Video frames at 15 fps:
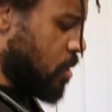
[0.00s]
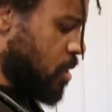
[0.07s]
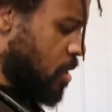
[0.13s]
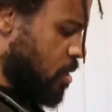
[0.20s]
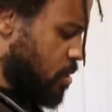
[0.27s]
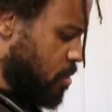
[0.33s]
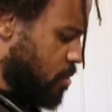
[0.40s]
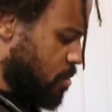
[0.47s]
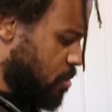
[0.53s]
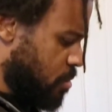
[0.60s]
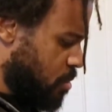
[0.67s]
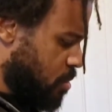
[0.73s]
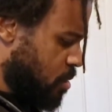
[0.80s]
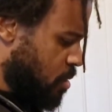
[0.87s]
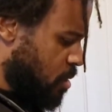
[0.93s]
Okay.
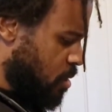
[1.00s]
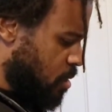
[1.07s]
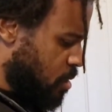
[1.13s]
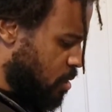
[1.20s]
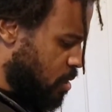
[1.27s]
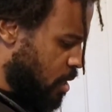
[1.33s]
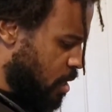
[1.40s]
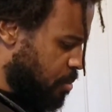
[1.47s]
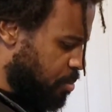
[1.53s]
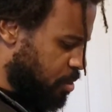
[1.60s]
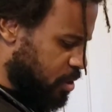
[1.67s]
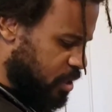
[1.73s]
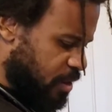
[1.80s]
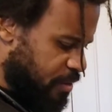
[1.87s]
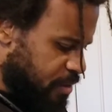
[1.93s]
Gotta
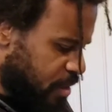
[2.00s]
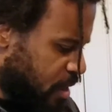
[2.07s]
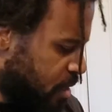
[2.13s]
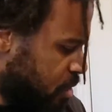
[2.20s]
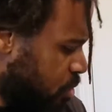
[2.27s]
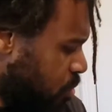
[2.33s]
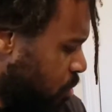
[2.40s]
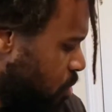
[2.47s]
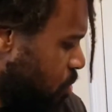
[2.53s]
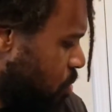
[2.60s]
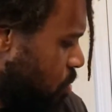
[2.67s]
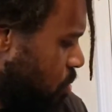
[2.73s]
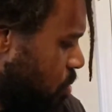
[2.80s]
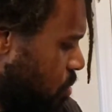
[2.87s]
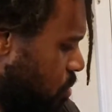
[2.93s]
push everything through.